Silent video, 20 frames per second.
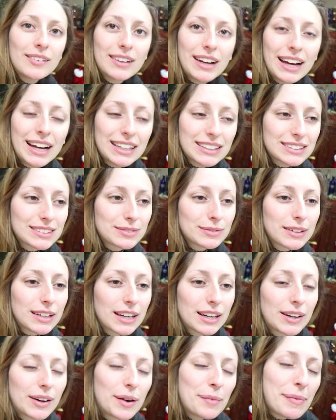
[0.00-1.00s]
All right, we're
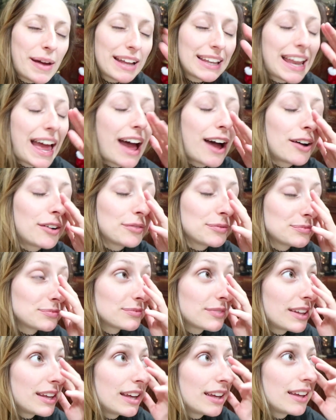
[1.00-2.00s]
gonna go to bed now.
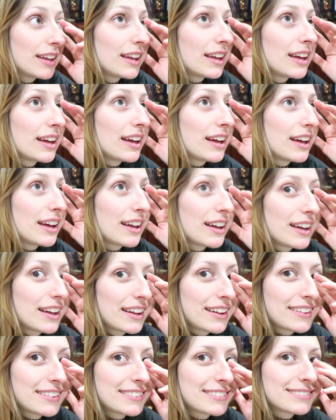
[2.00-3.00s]
Good night, people.
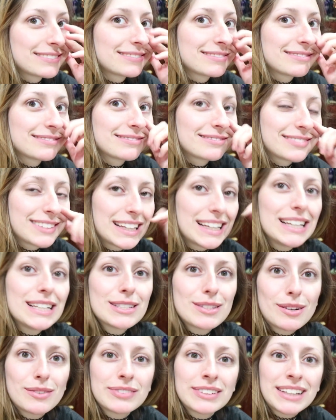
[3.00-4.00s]
Mm,
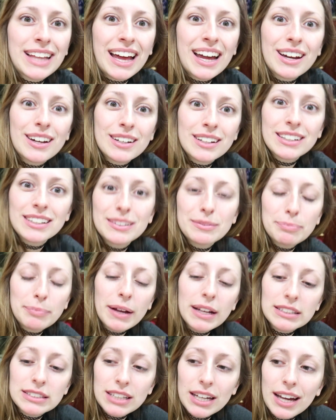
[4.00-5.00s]
he's over there.
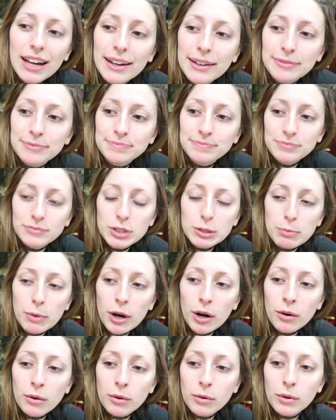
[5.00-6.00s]
But um,
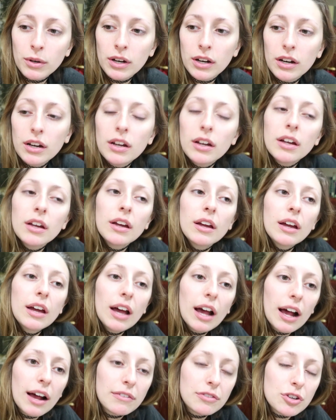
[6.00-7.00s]
tomorrow we're
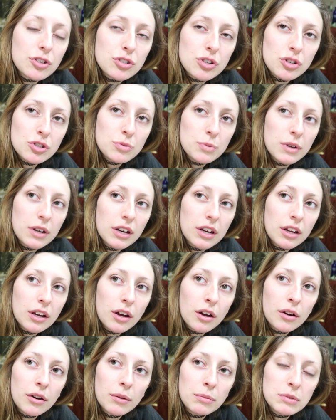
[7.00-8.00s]
after church we're gonna
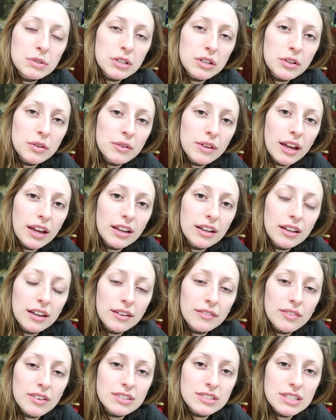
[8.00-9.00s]
go up to Layton
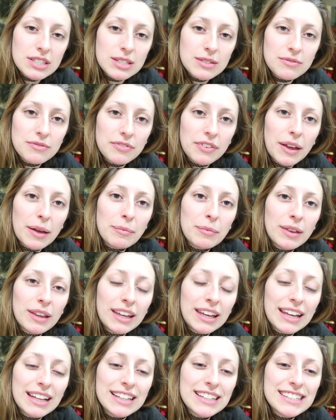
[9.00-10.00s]
and visit some
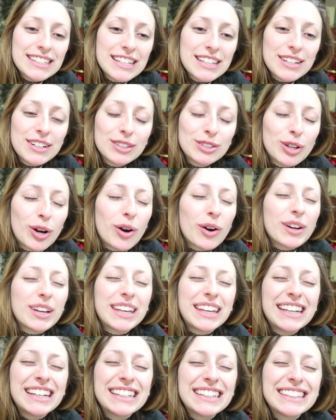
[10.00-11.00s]
family and see their
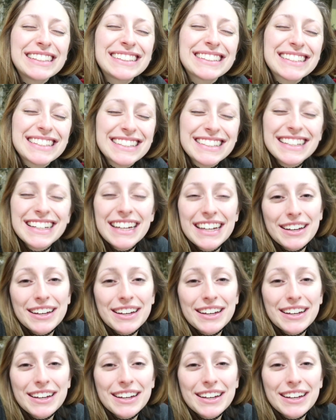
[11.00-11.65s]
doggies.